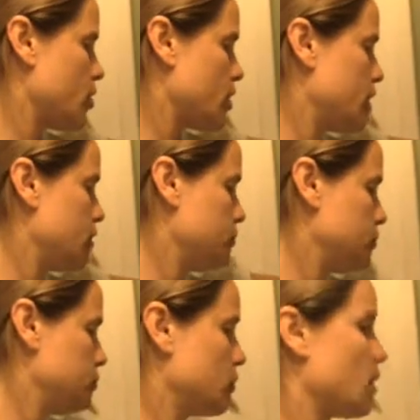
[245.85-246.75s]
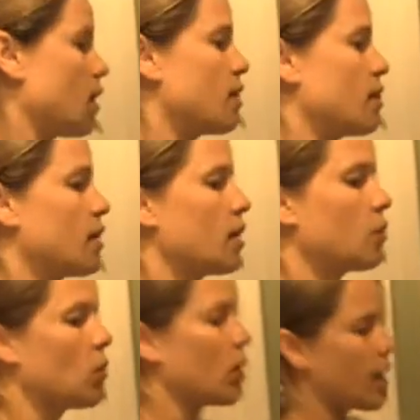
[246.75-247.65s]
good, and then
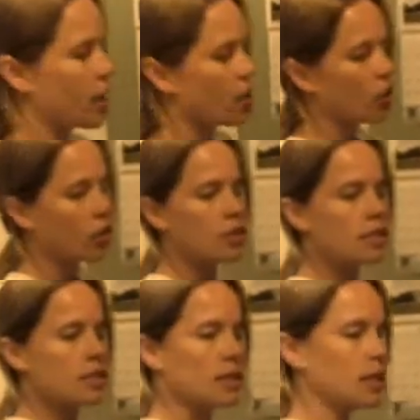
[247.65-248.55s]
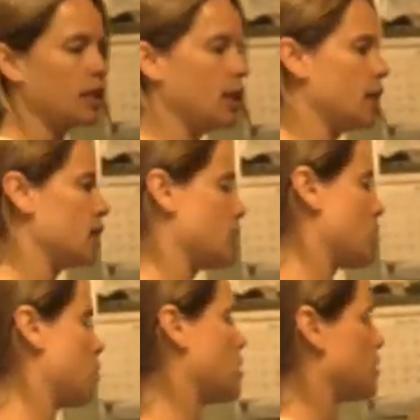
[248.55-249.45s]
we'll add our tahini and
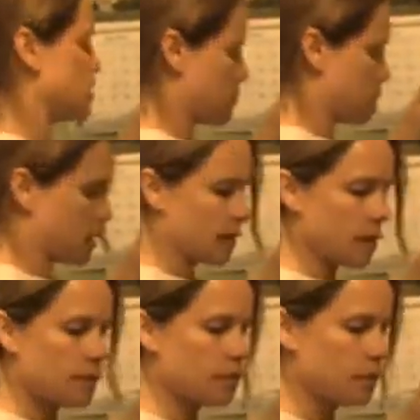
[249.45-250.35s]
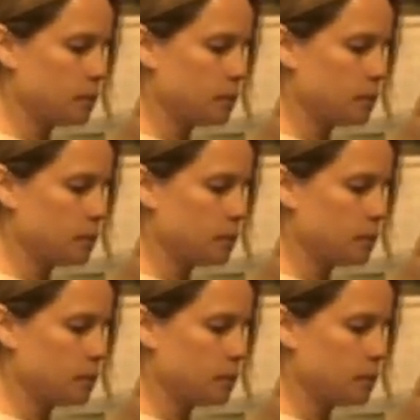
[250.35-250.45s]
garbanzo beans.